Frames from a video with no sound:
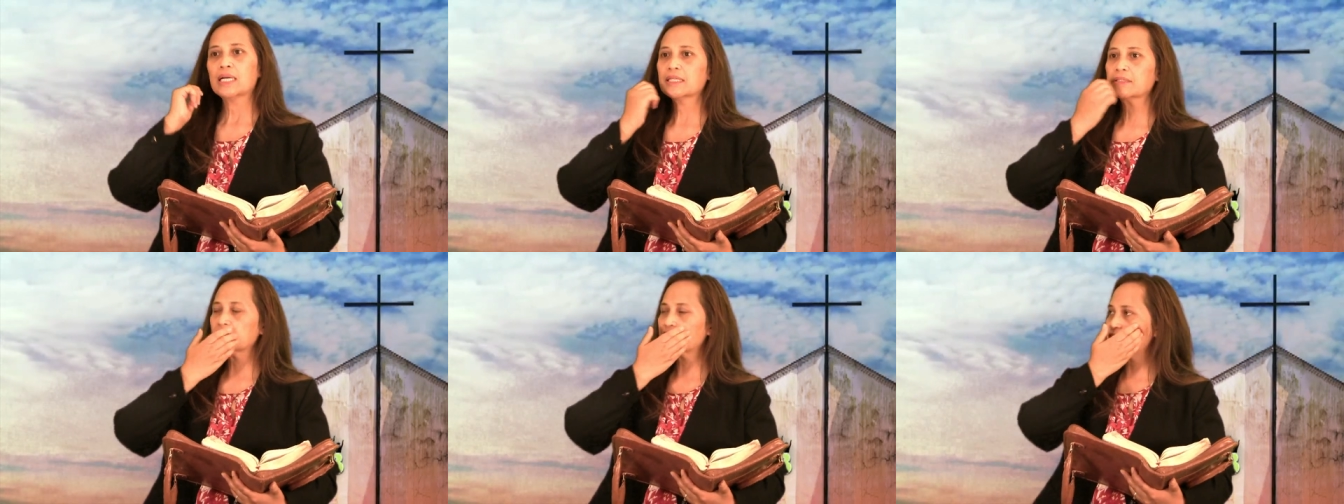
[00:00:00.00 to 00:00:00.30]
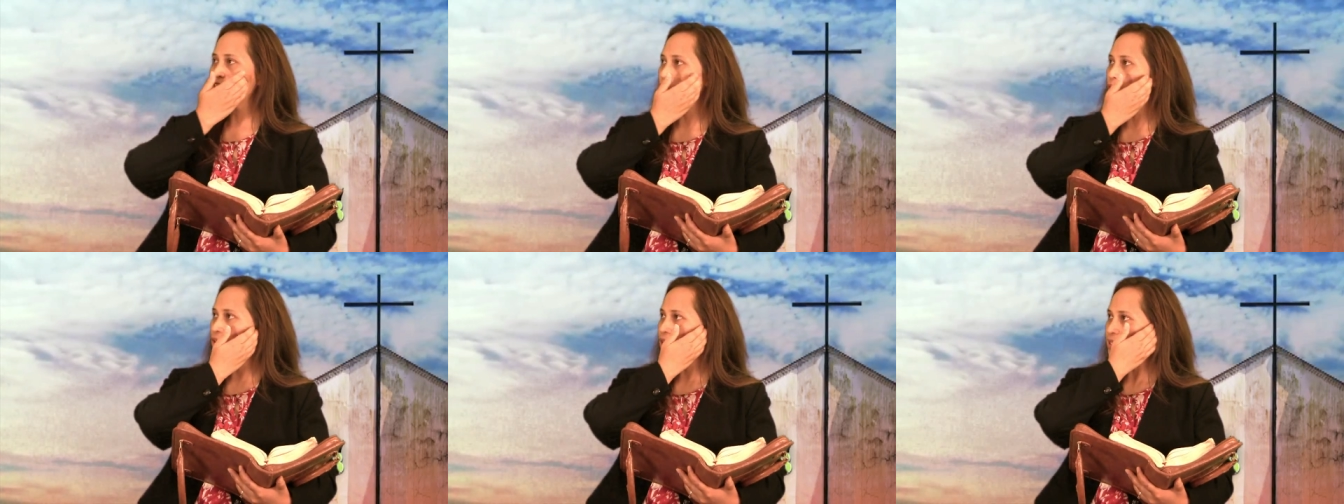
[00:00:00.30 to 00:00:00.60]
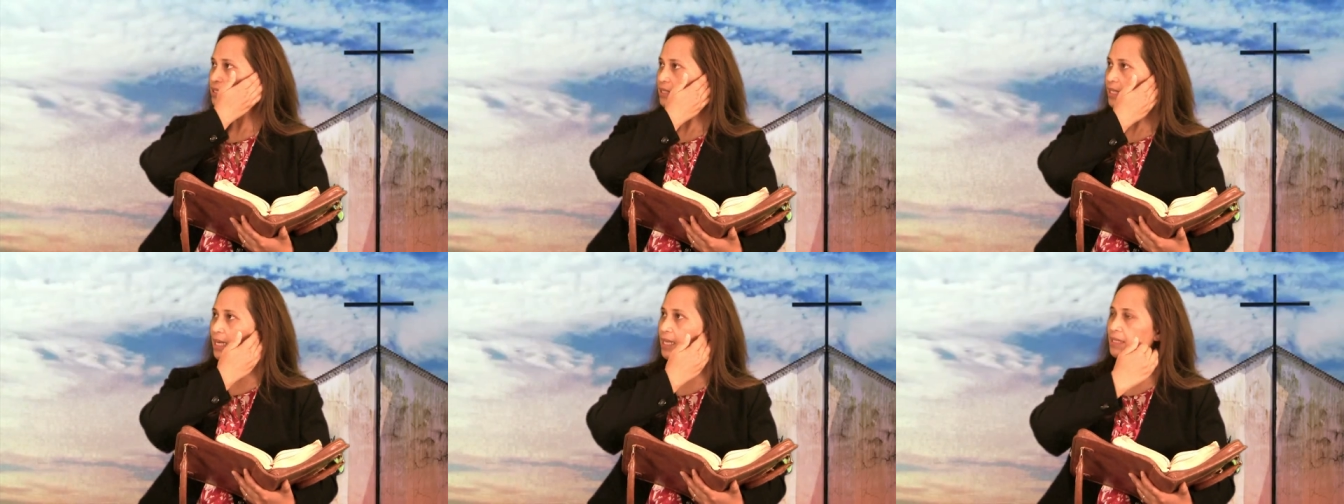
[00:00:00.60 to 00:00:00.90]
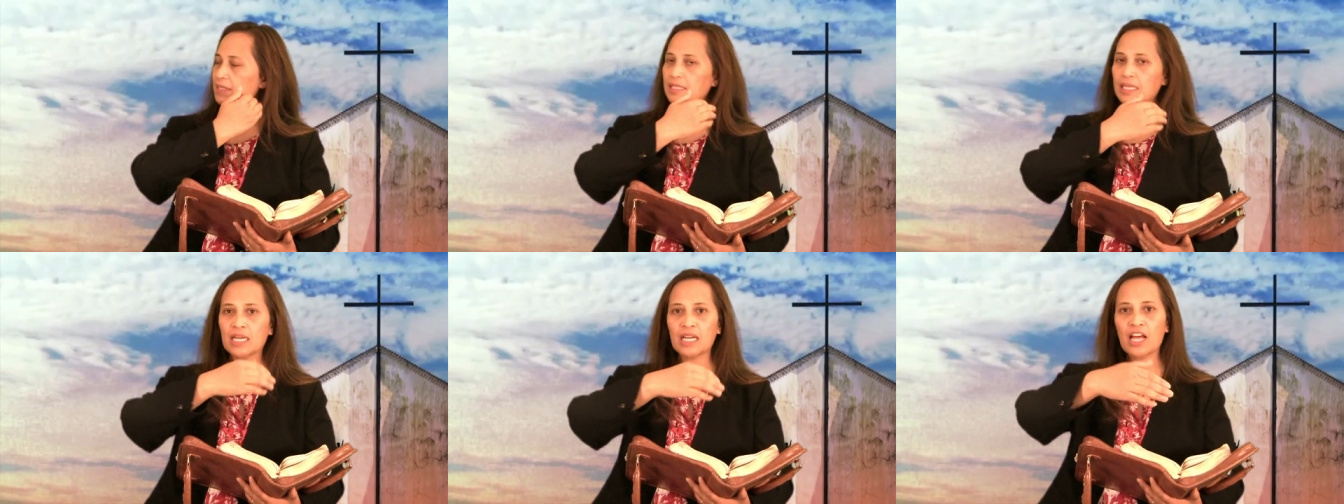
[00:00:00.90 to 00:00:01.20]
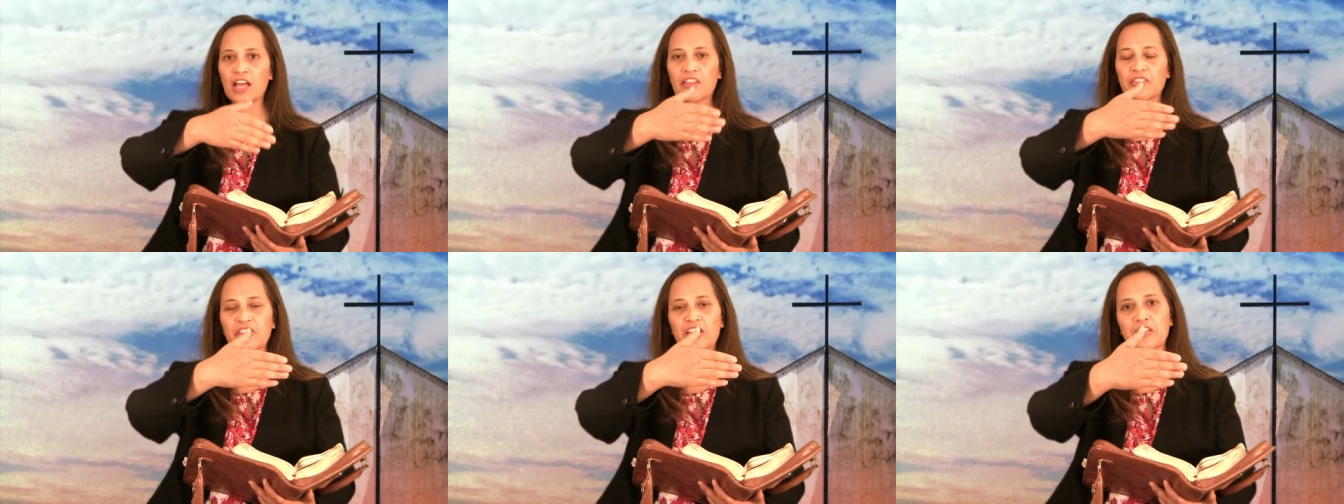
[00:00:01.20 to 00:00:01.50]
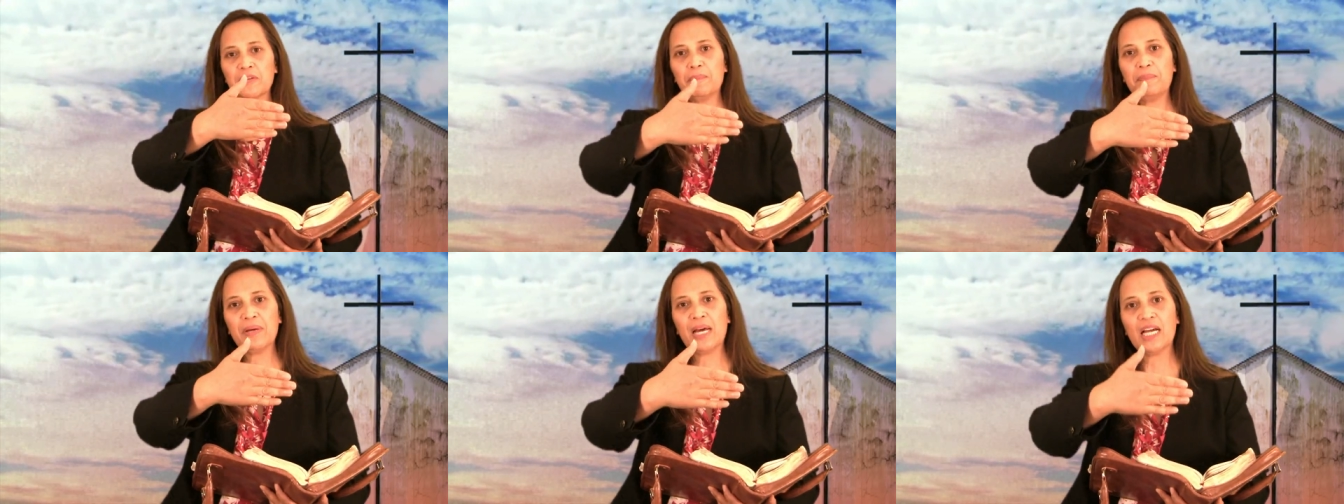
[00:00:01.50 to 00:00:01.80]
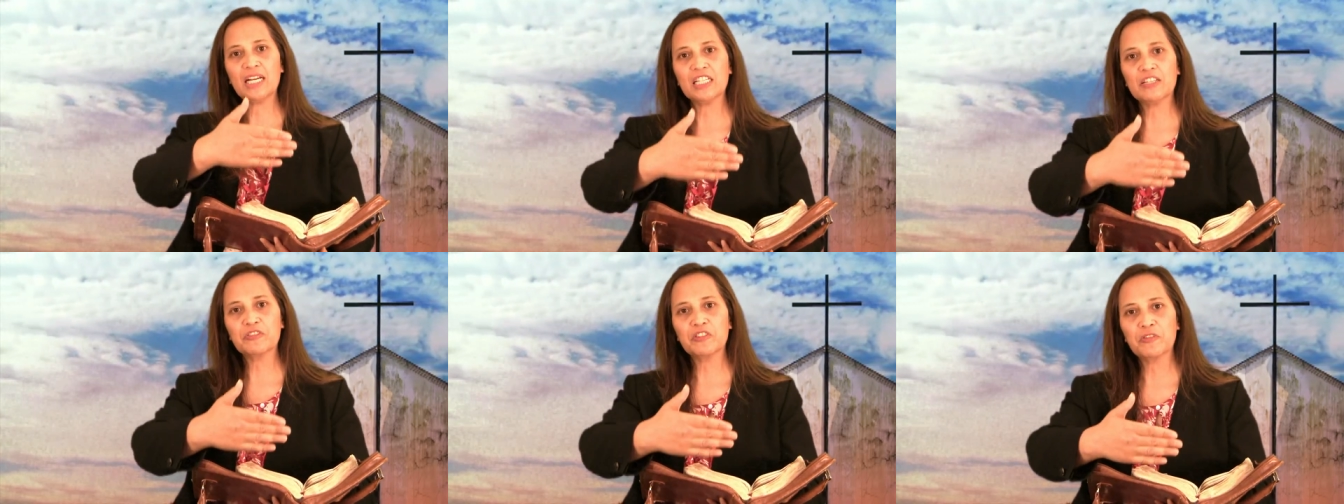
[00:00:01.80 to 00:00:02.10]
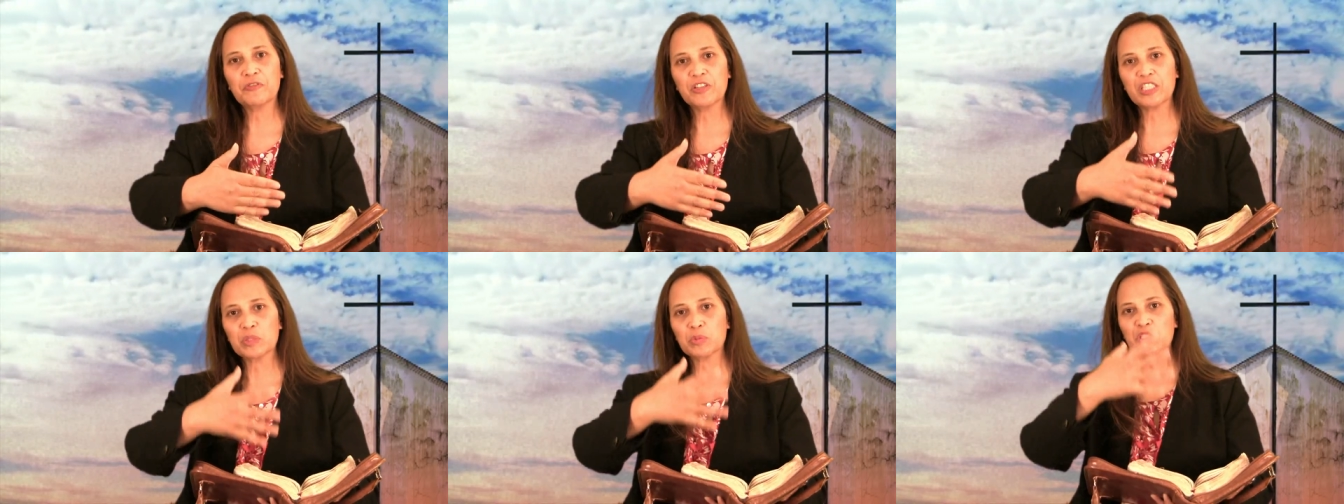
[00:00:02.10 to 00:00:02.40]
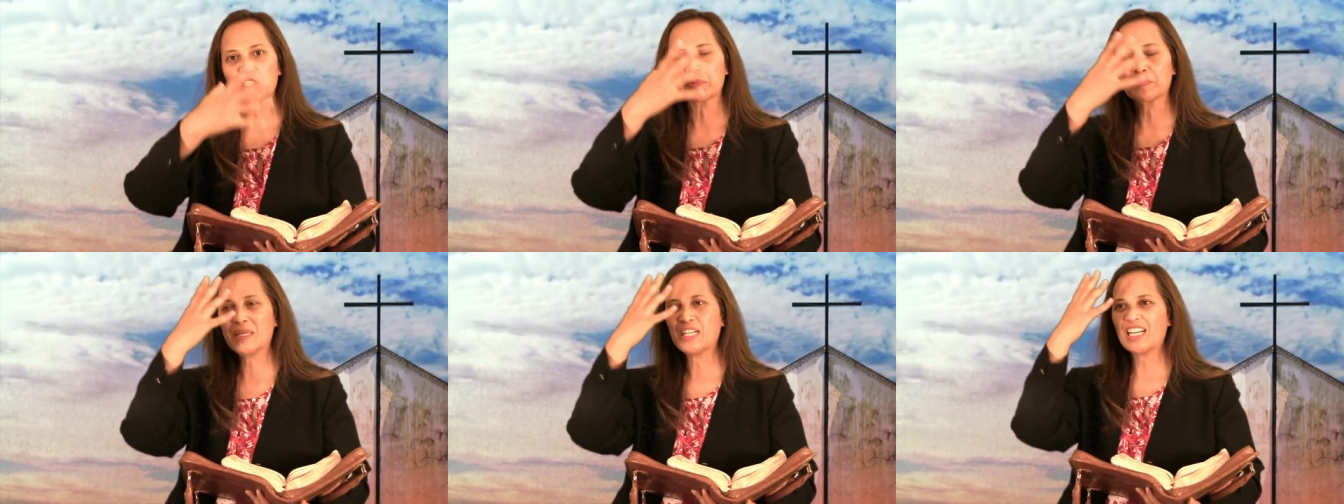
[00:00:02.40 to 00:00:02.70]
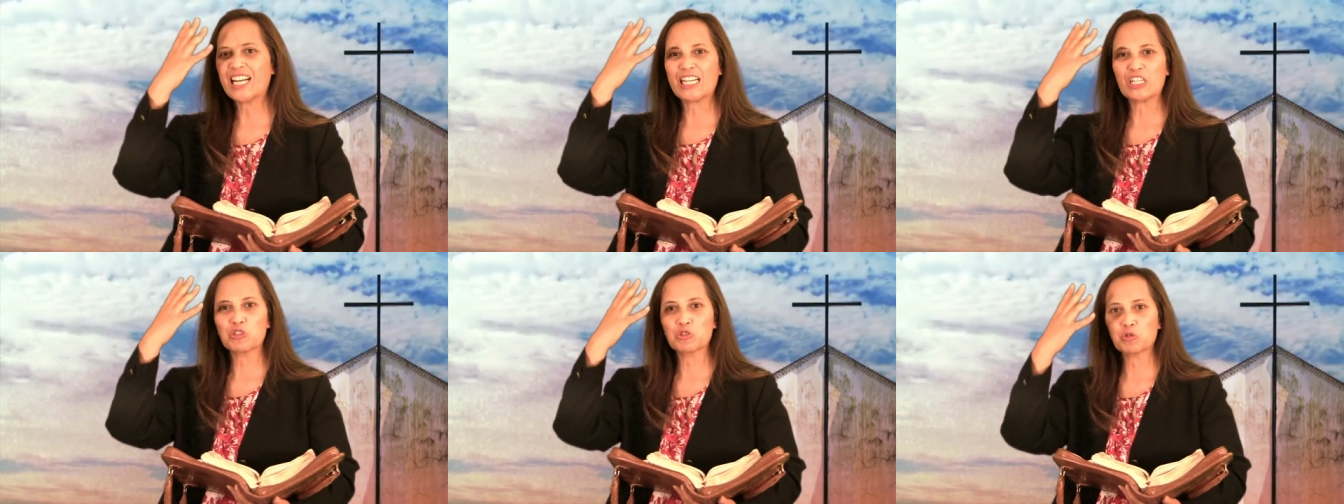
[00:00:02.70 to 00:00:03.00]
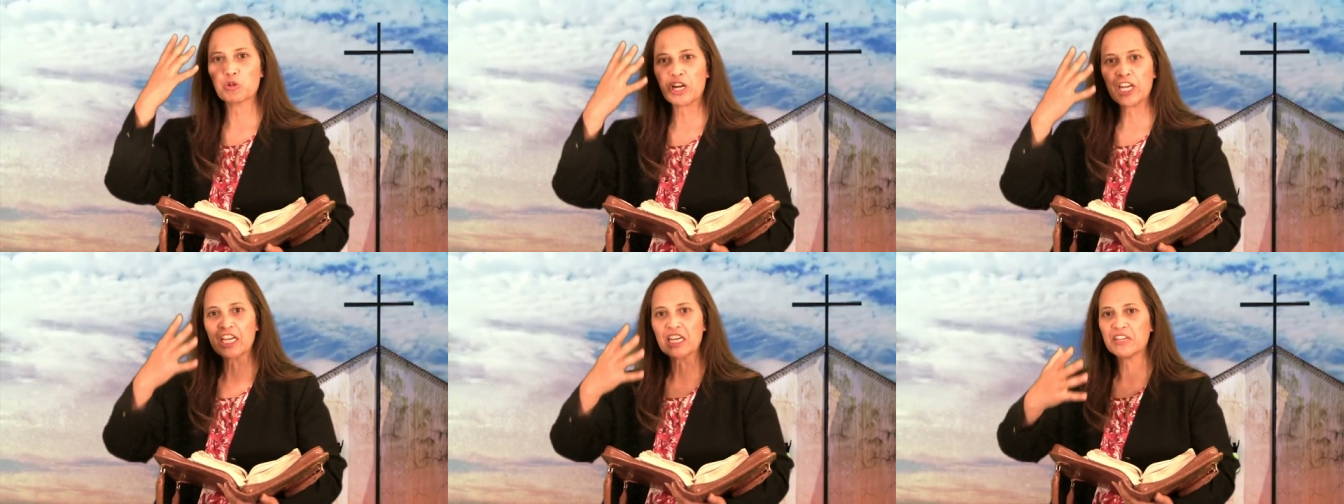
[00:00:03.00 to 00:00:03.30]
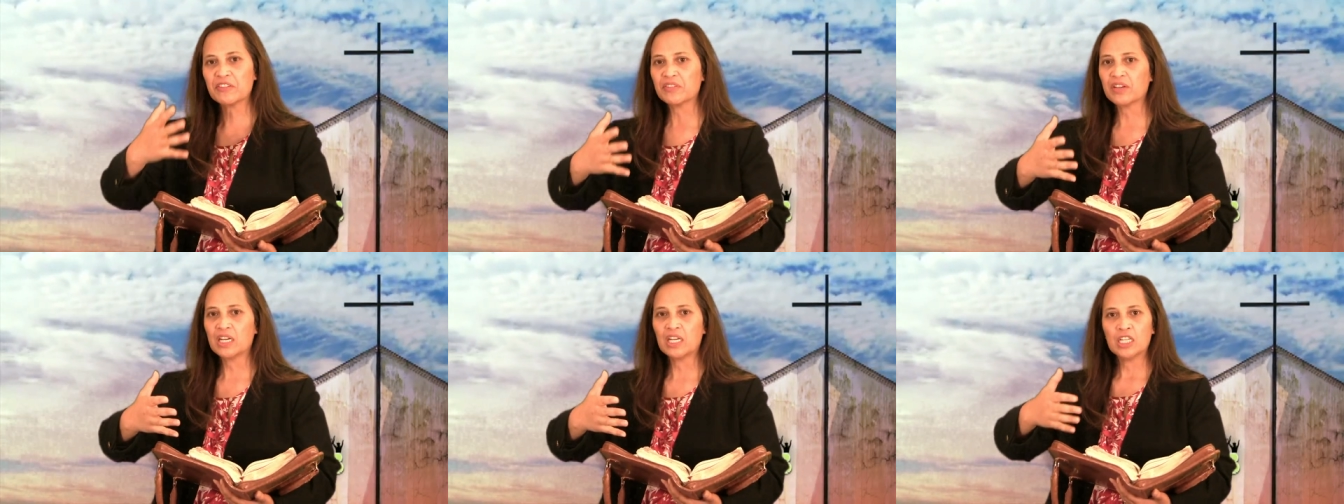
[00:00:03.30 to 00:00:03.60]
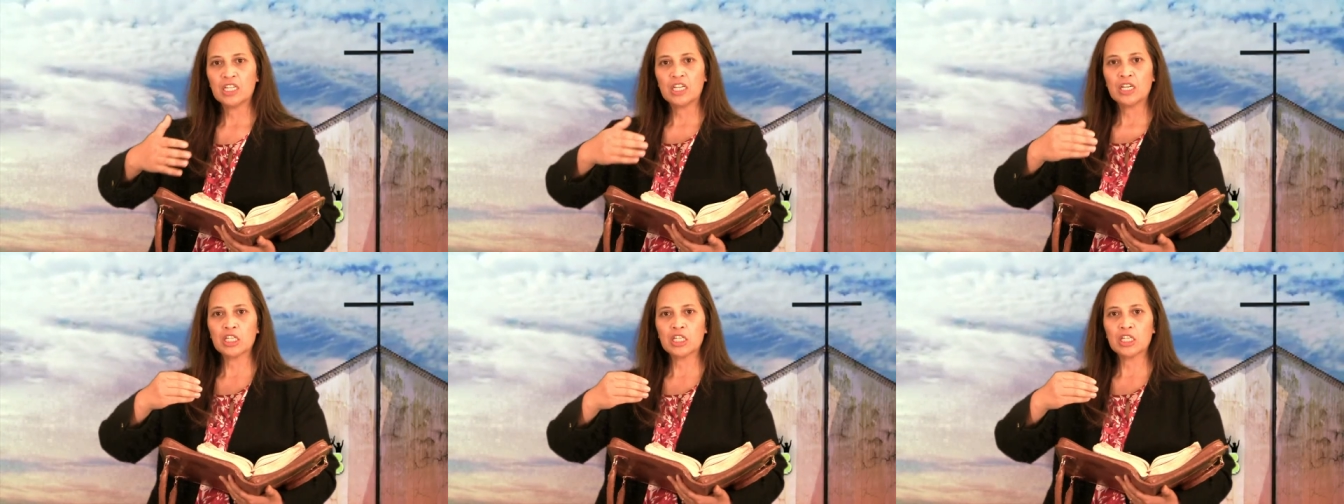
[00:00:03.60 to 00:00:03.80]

The story says that the belly of the fish would smell like grave.